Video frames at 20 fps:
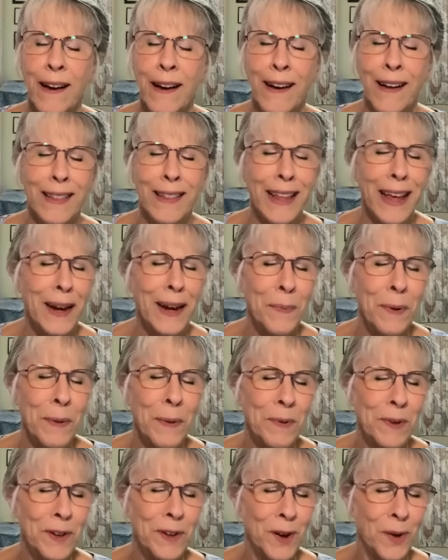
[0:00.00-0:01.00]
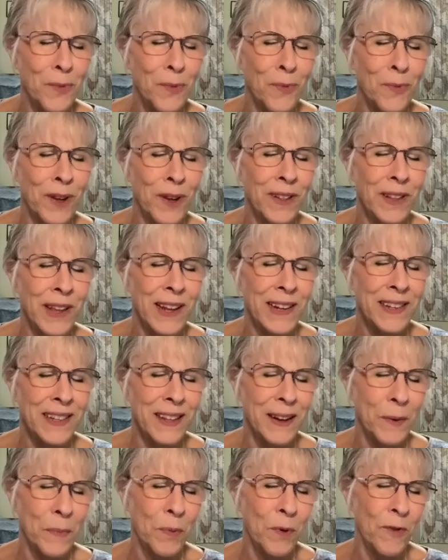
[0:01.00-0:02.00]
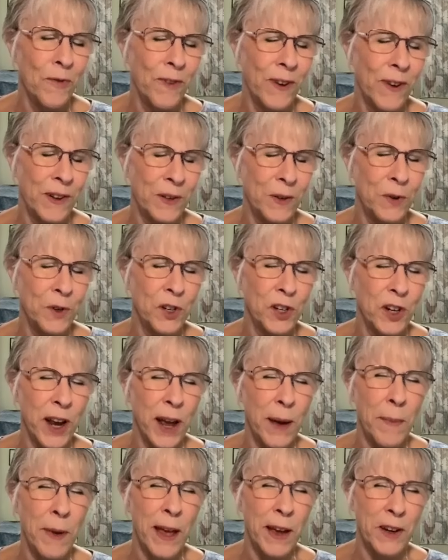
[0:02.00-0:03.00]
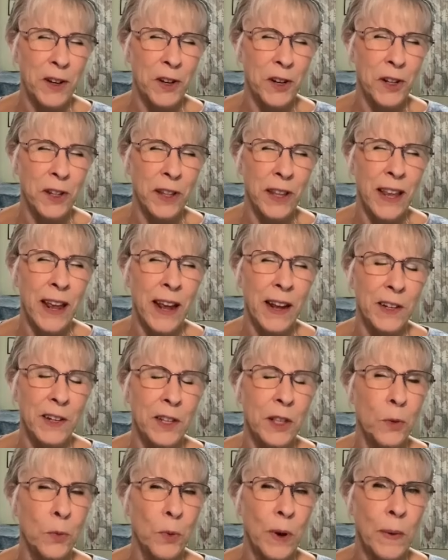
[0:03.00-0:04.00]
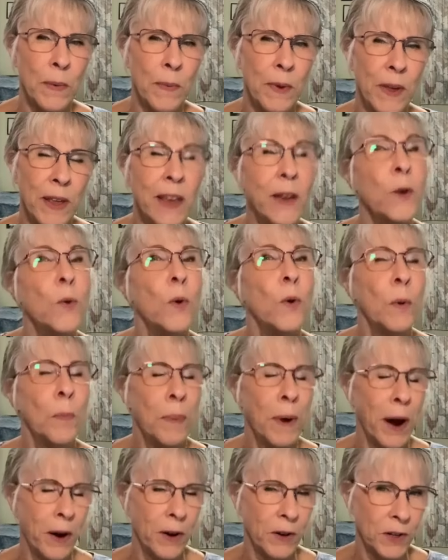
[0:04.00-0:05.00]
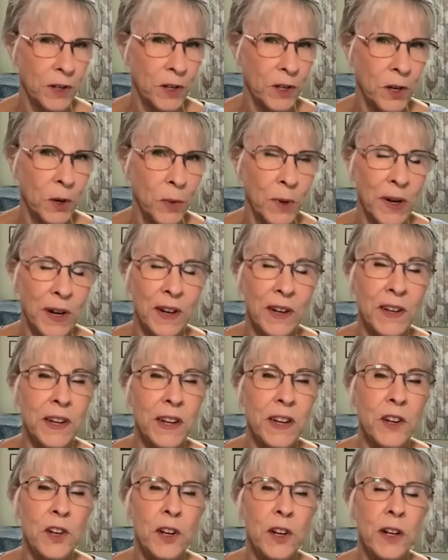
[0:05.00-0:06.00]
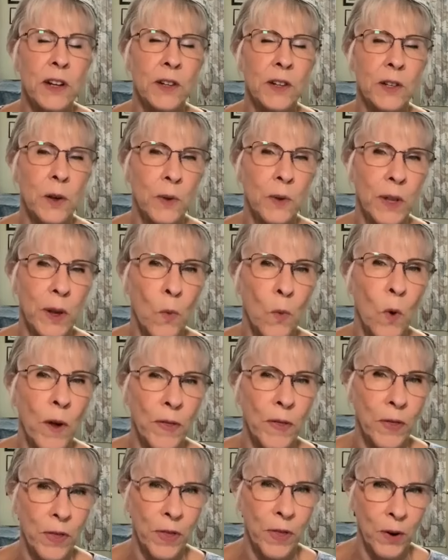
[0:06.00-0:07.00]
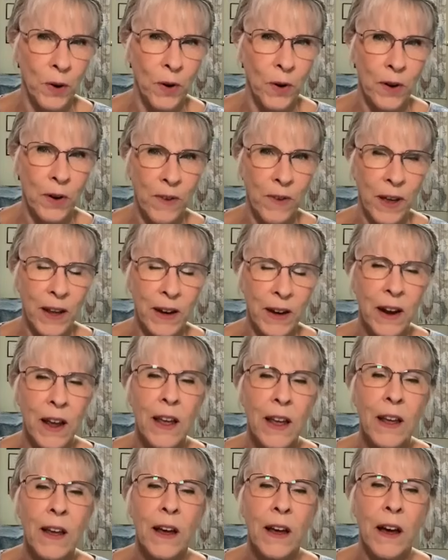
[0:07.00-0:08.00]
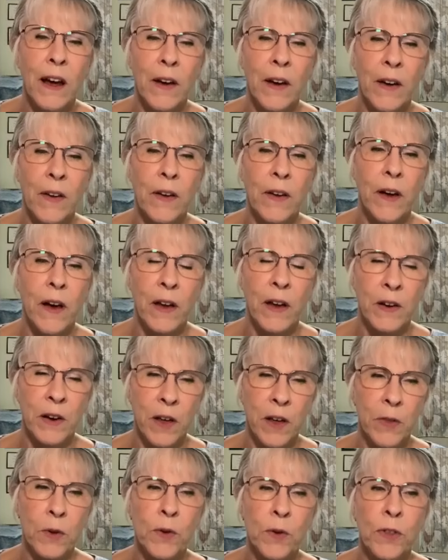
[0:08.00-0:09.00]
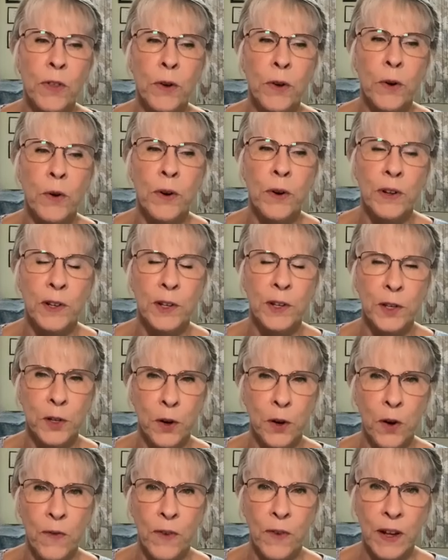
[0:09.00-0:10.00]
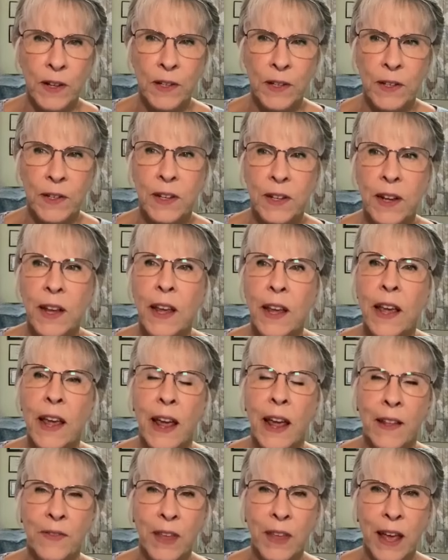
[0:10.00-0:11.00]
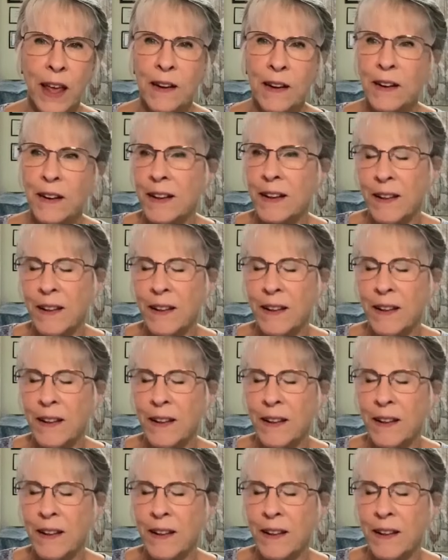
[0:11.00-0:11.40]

A lot of people don't realize that a professor's job actually has three equal parts to it, and teaching is only one third of it. Another third is service. And that,